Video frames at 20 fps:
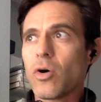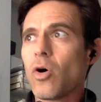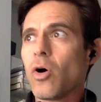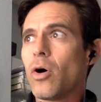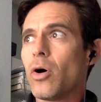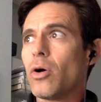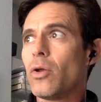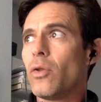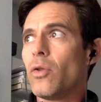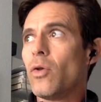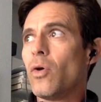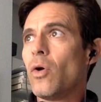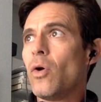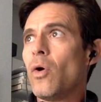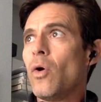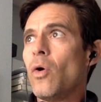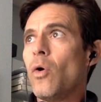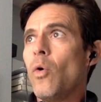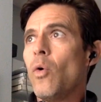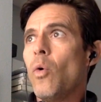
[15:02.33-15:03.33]
on
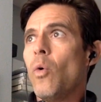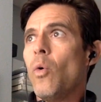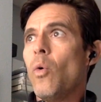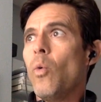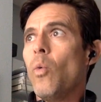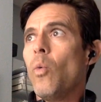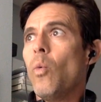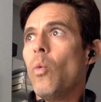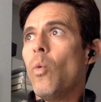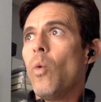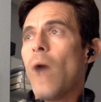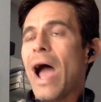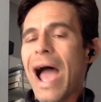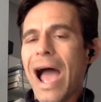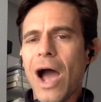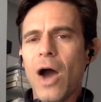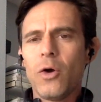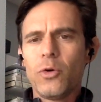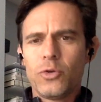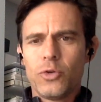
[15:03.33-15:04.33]

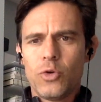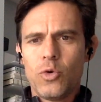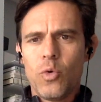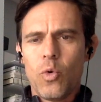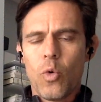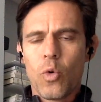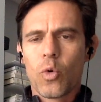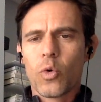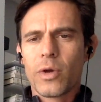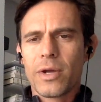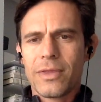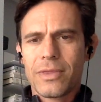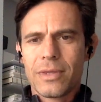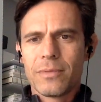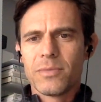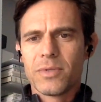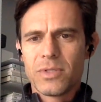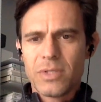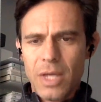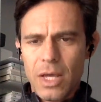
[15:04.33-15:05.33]
how to orient
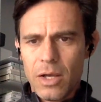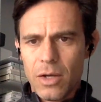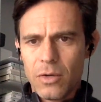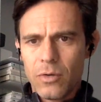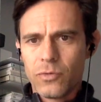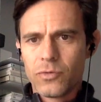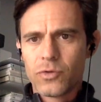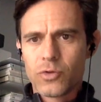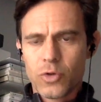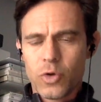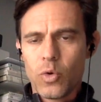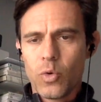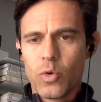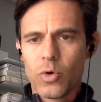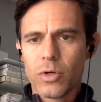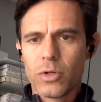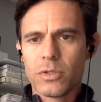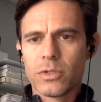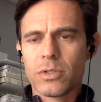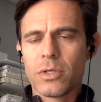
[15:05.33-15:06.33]
themselves
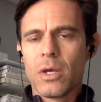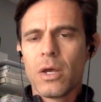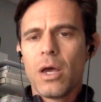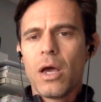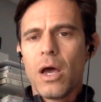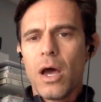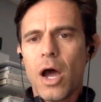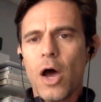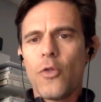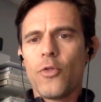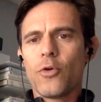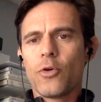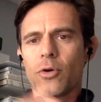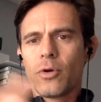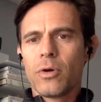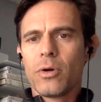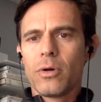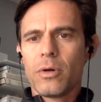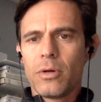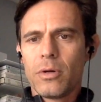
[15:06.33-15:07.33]
towards
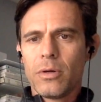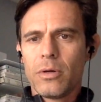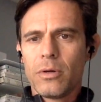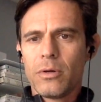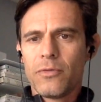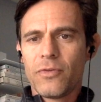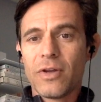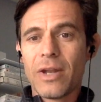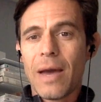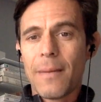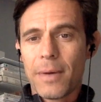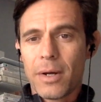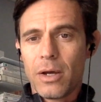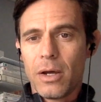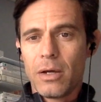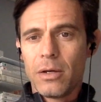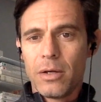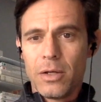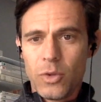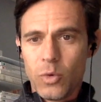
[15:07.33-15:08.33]
other
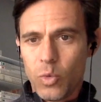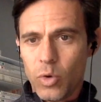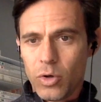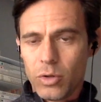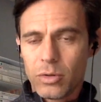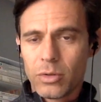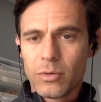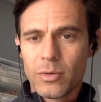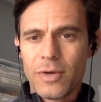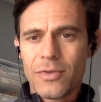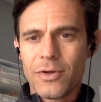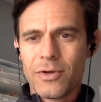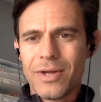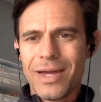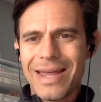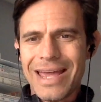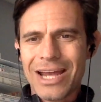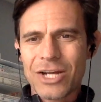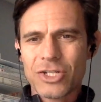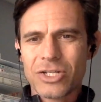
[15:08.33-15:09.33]
phenomena in the world, right? They're
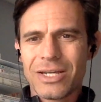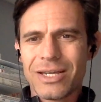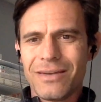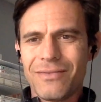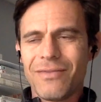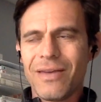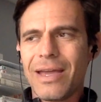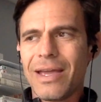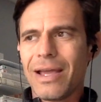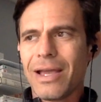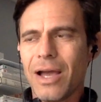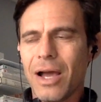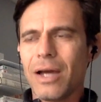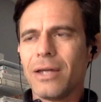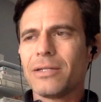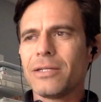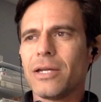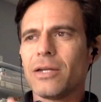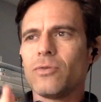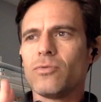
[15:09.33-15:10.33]
not actually conveying
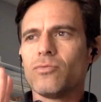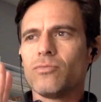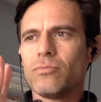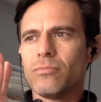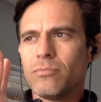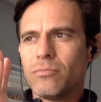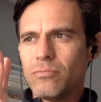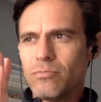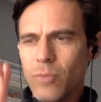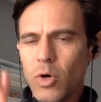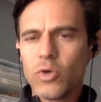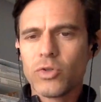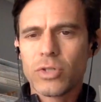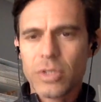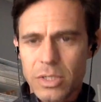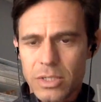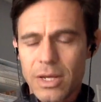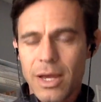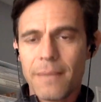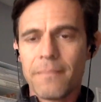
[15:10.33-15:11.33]
content most of
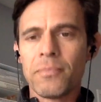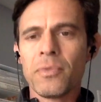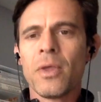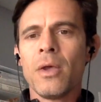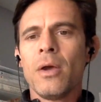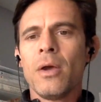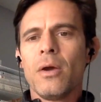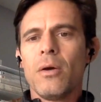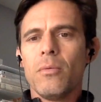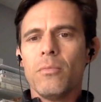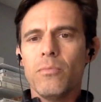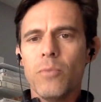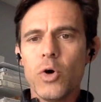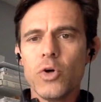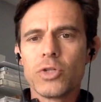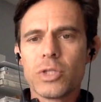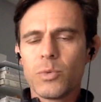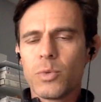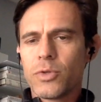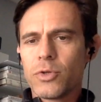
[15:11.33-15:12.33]
the time.
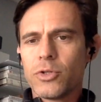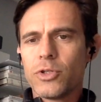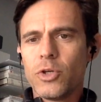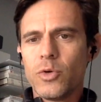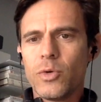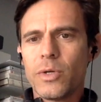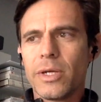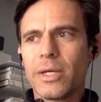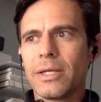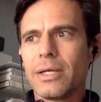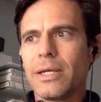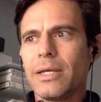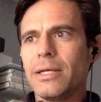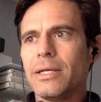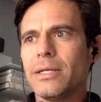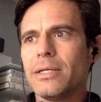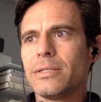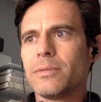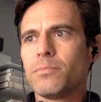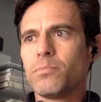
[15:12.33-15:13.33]
Mostly what they're doing
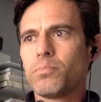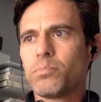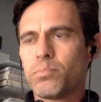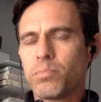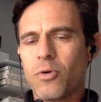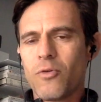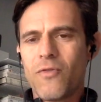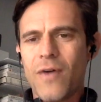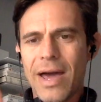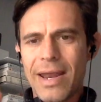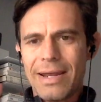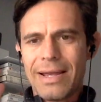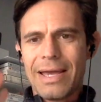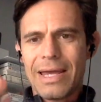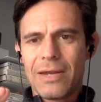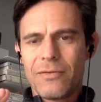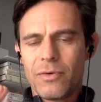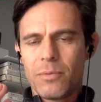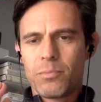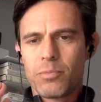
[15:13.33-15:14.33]
is providing
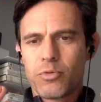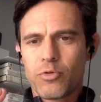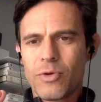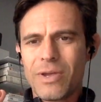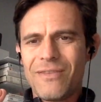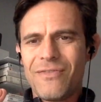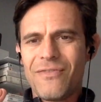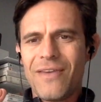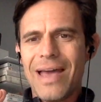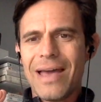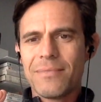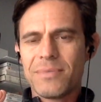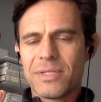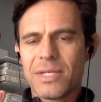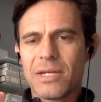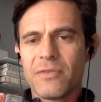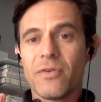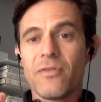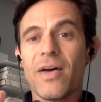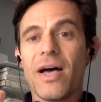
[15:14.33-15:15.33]
kind of a prefab
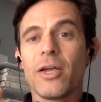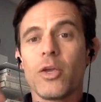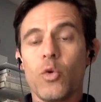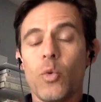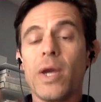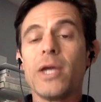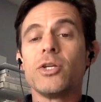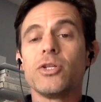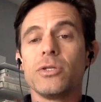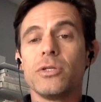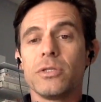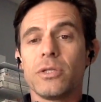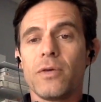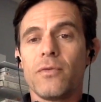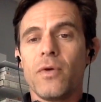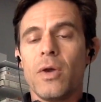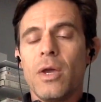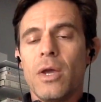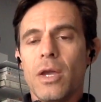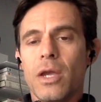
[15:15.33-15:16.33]
set of evaluations
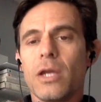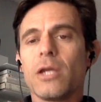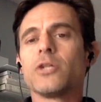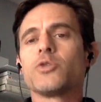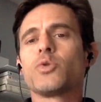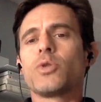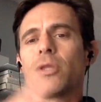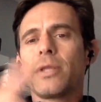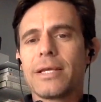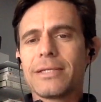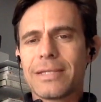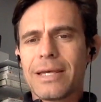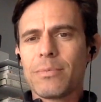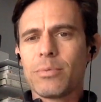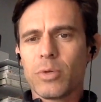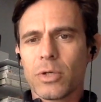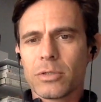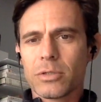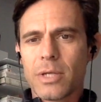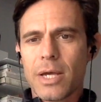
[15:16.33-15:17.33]
of here's what the
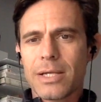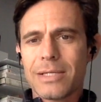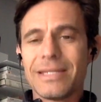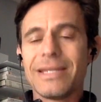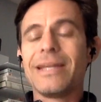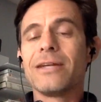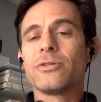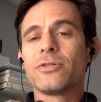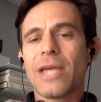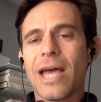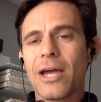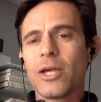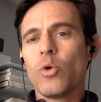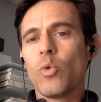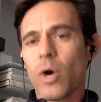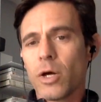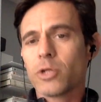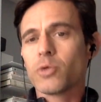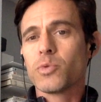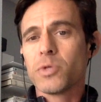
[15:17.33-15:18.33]
landscape looks like and here's how
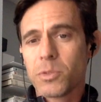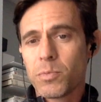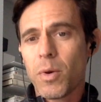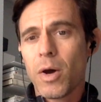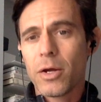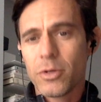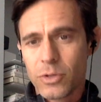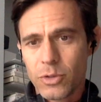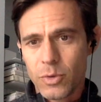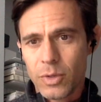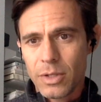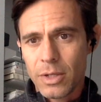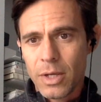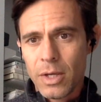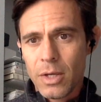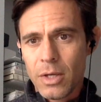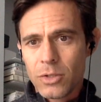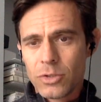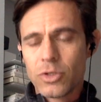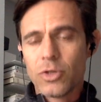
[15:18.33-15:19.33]
you ought to respond to it
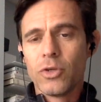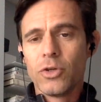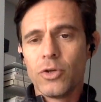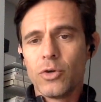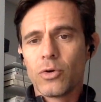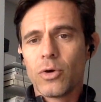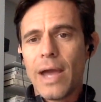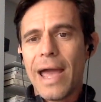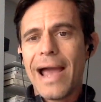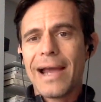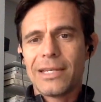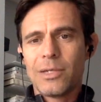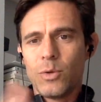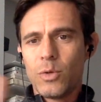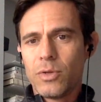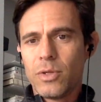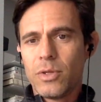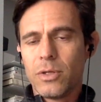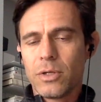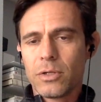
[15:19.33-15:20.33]
so that you are acting
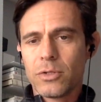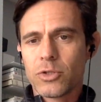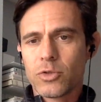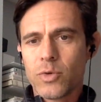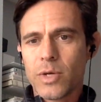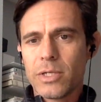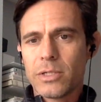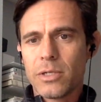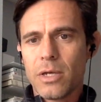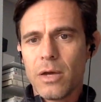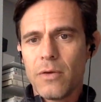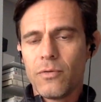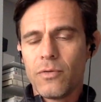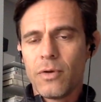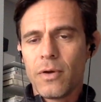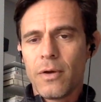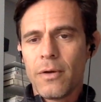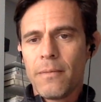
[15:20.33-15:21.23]
within the constraints of,